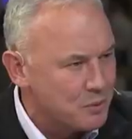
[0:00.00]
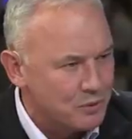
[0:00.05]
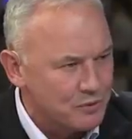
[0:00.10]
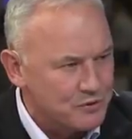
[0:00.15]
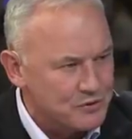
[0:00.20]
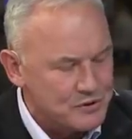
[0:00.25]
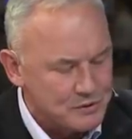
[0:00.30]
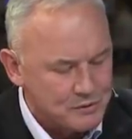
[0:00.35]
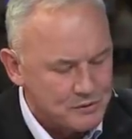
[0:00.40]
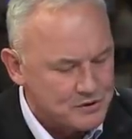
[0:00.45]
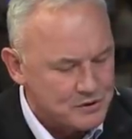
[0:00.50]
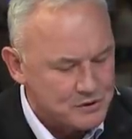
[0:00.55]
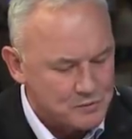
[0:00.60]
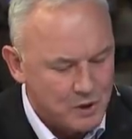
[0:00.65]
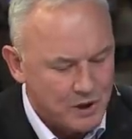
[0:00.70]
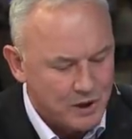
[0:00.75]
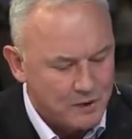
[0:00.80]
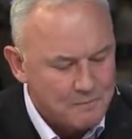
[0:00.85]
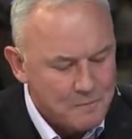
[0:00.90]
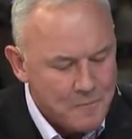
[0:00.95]
important to us
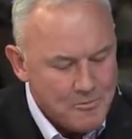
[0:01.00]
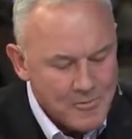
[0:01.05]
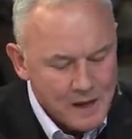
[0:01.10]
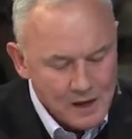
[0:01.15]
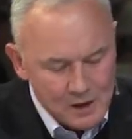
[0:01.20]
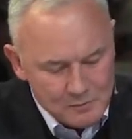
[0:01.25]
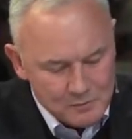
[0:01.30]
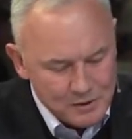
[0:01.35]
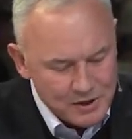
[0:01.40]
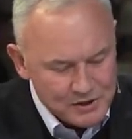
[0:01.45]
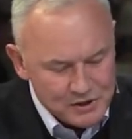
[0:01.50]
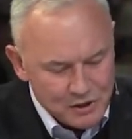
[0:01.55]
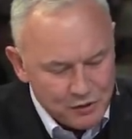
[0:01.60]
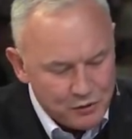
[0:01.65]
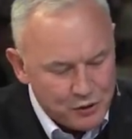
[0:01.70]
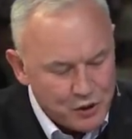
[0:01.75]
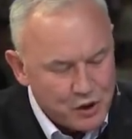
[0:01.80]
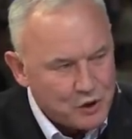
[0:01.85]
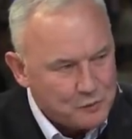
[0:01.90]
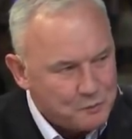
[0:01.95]
as well. But there's
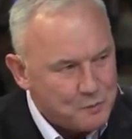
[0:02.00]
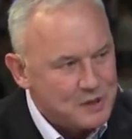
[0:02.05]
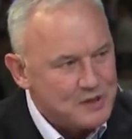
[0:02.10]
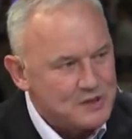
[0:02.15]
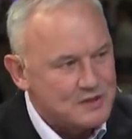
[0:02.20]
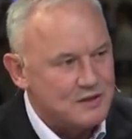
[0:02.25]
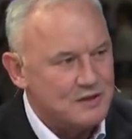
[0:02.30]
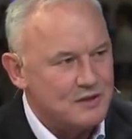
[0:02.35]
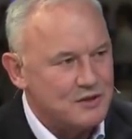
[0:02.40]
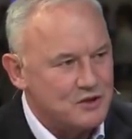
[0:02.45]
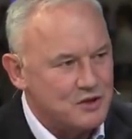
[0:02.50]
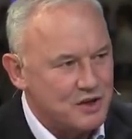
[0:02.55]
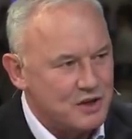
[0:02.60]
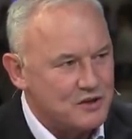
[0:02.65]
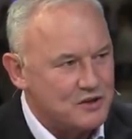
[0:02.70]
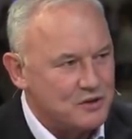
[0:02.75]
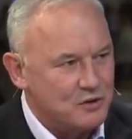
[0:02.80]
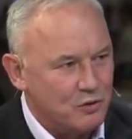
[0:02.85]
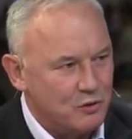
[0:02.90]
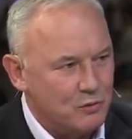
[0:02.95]
a third piece to the
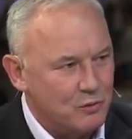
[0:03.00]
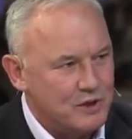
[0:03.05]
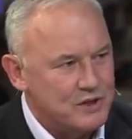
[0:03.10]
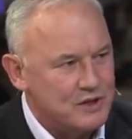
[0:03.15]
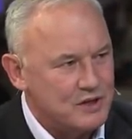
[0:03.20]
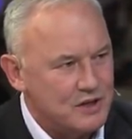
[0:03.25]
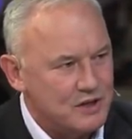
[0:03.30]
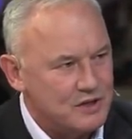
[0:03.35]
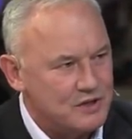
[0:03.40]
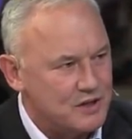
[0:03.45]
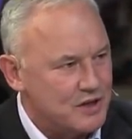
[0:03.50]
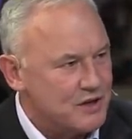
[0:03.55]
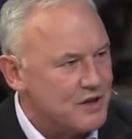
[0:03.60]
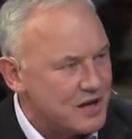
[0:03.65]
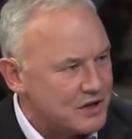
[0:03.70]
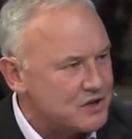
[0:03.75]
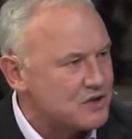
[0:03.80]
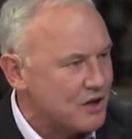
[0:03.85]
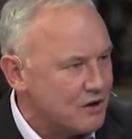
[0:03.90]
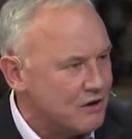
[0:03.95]
jigsaw, which is the
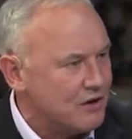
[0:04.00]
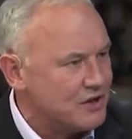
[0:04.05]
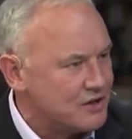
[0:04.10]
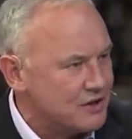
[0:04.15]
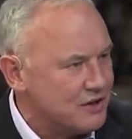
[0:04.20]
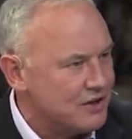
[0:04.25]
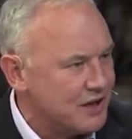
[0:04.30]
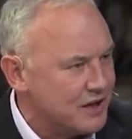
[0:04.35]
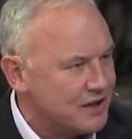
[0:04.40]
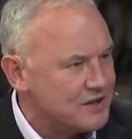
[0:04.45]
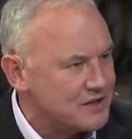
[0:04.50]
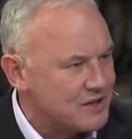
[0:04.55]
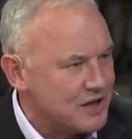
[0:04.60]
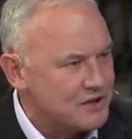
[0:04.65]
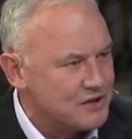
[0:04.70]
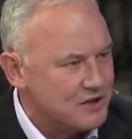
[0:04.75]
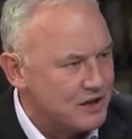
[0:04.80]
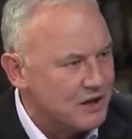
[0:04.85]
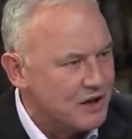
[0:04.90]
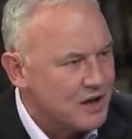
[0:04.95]
next generation data
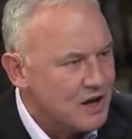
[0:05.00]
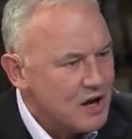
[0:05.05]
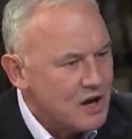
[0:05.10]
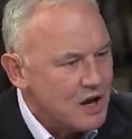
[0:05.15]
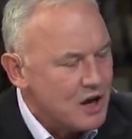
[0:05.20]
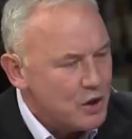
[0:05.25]
center.